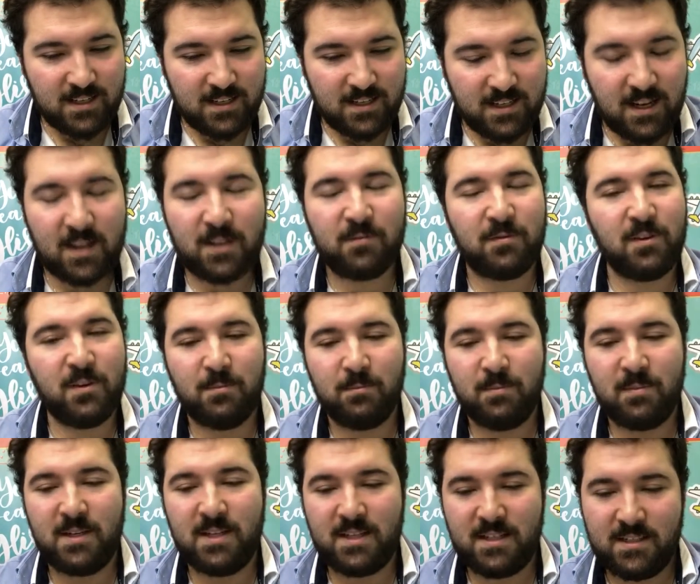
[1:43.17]
none of
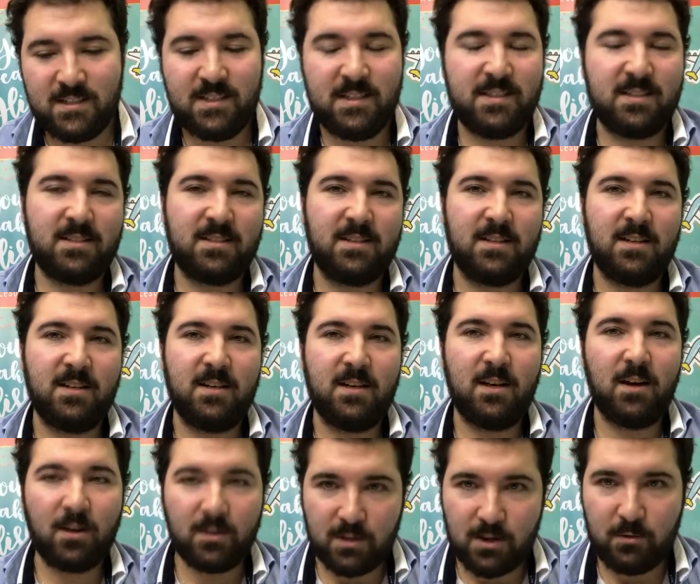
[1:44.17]
them exist
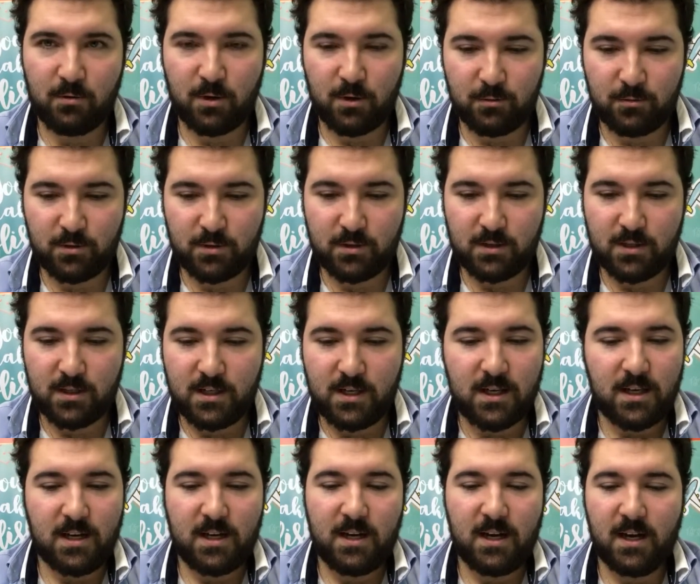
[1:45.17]
on their own.
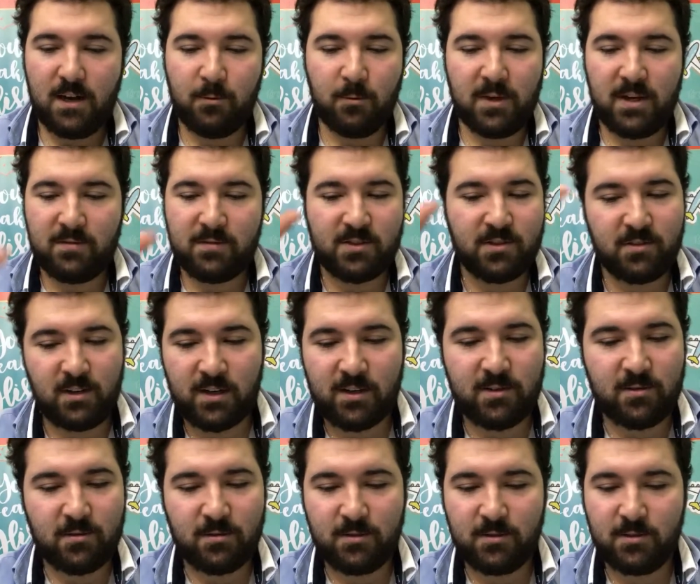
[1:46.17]
We have
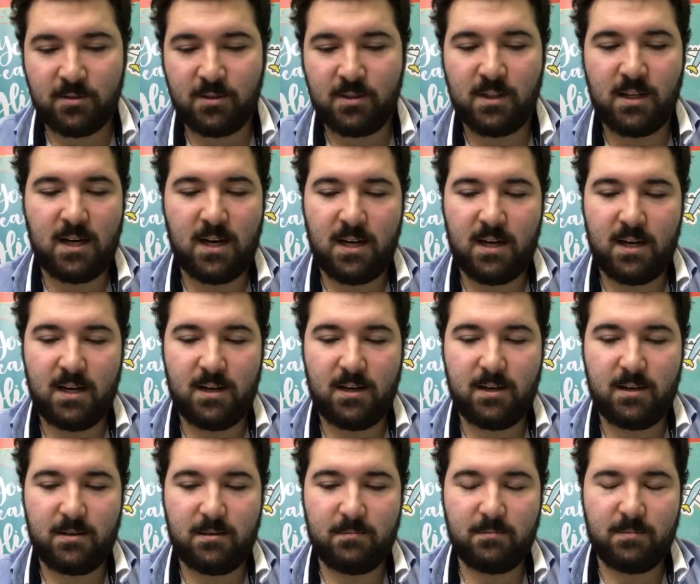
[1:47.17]
structural,
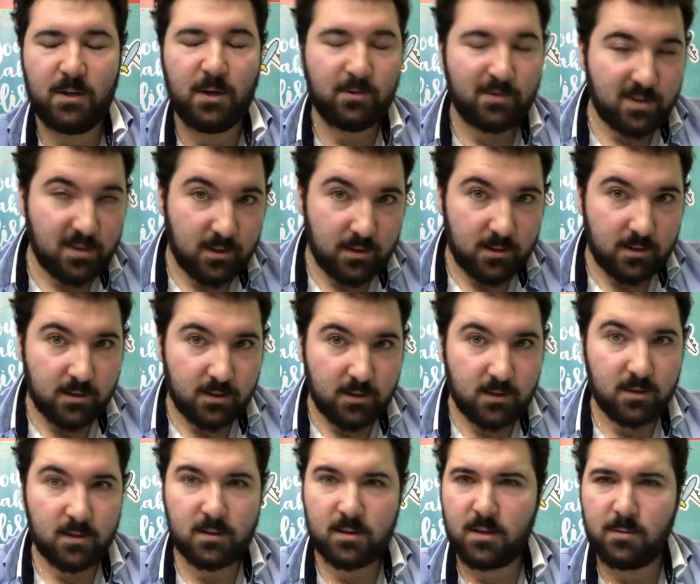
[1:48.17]

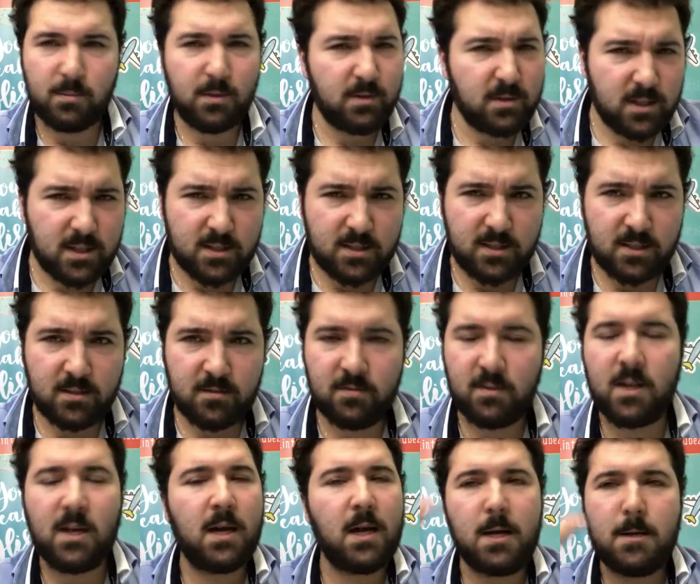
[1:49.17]
notional, communicative,
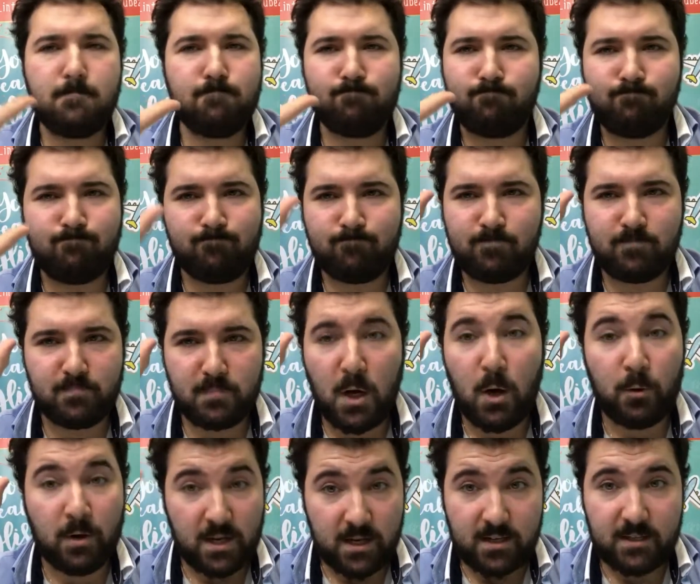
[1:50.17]

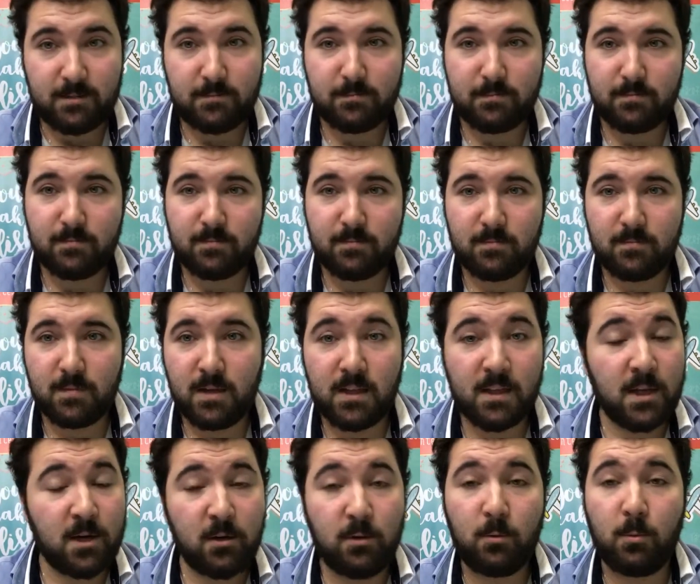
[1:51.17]
okay, and
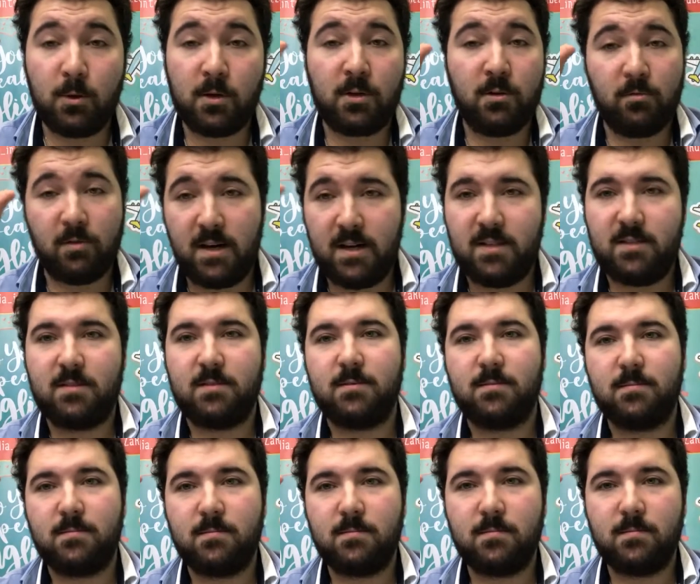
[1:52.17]
they all work great,
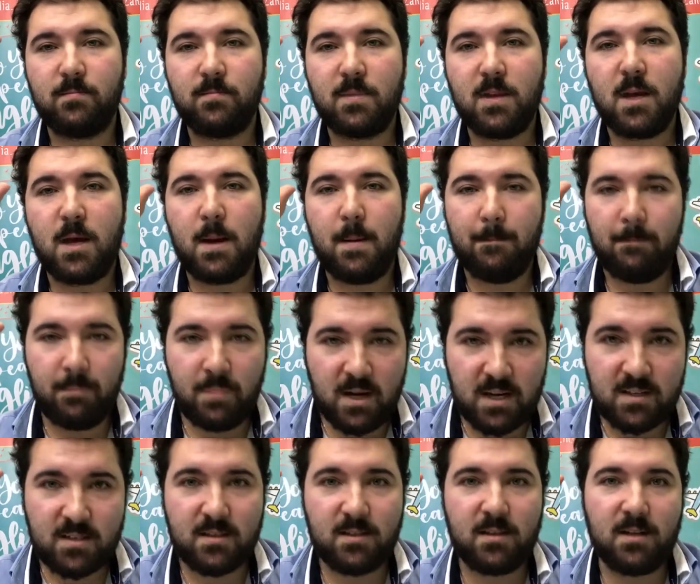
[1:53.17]

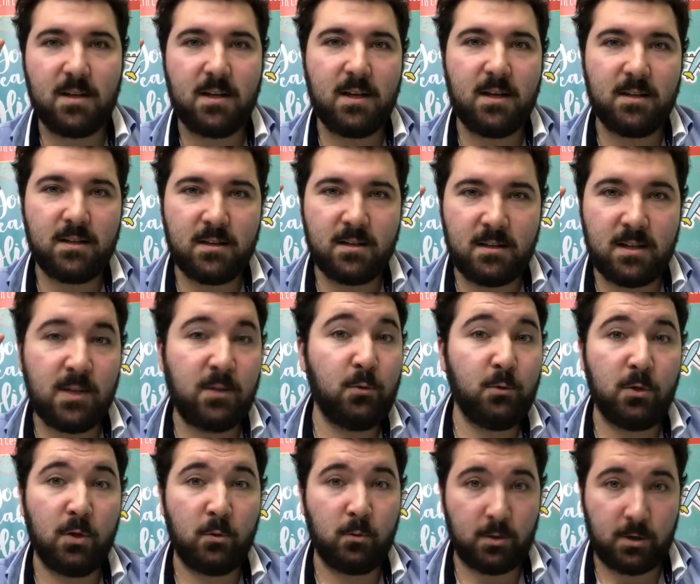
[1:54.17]
but they do
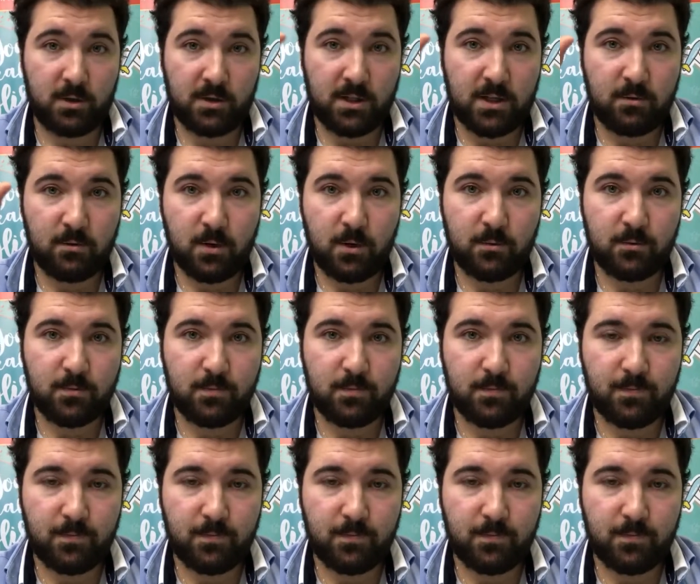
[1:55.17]
not work on their own.